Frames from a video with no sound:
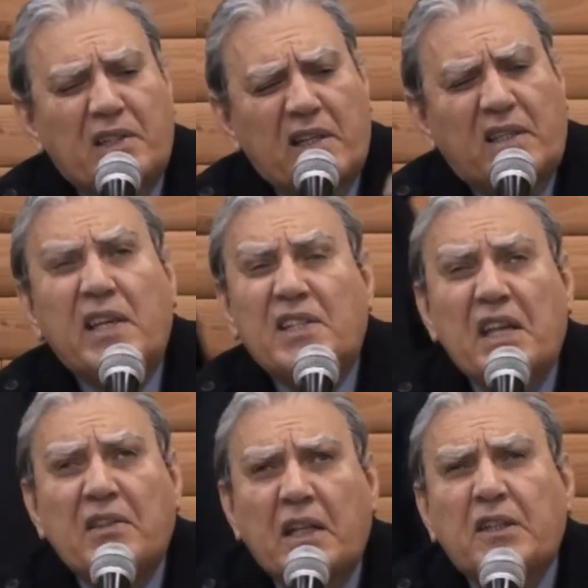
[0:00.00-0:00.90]
Is
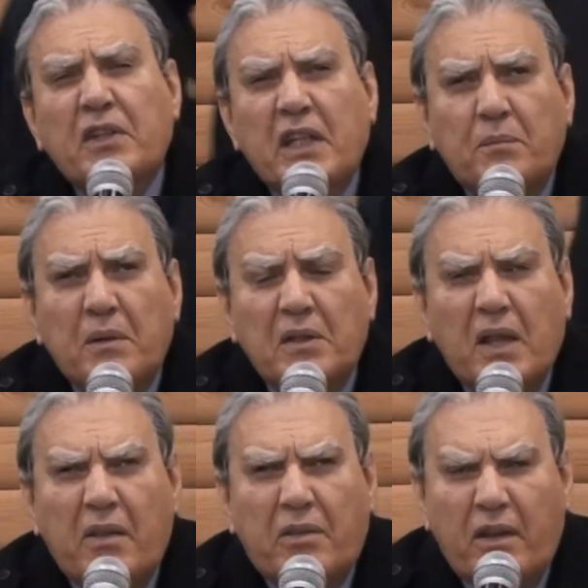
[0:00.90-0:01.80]
there a success in
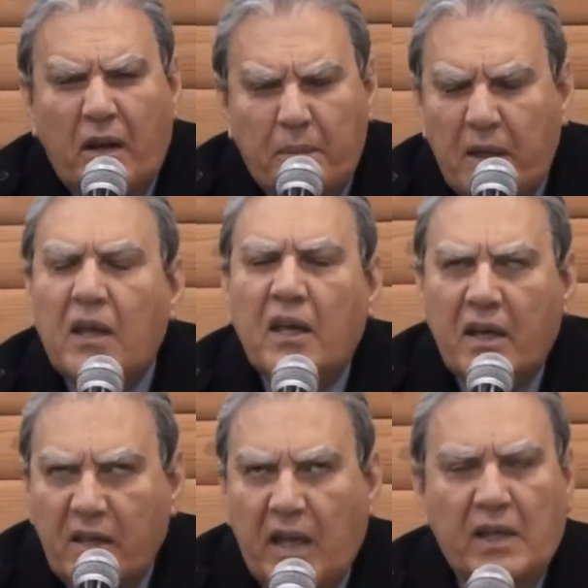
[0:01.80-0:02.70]
the treatment and
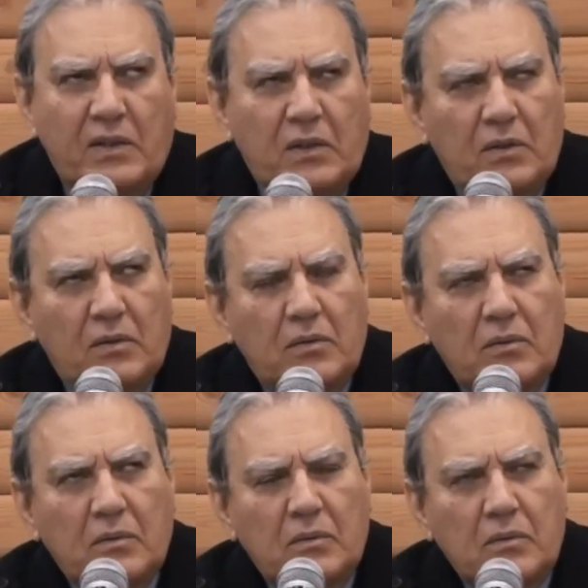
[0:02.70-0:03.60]
therapy?
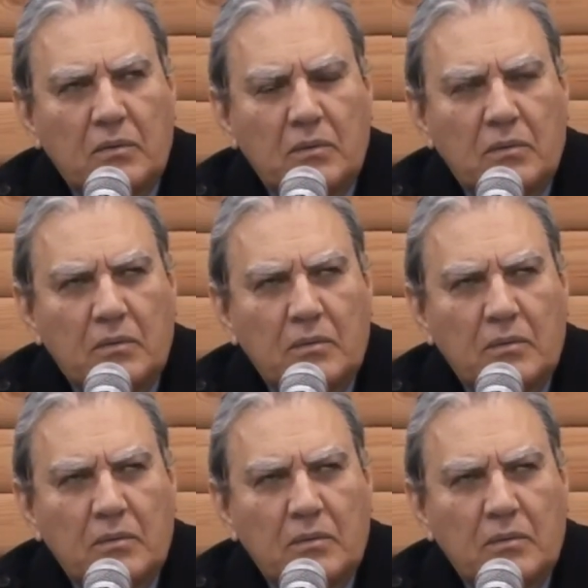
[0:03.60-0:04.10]
Yes.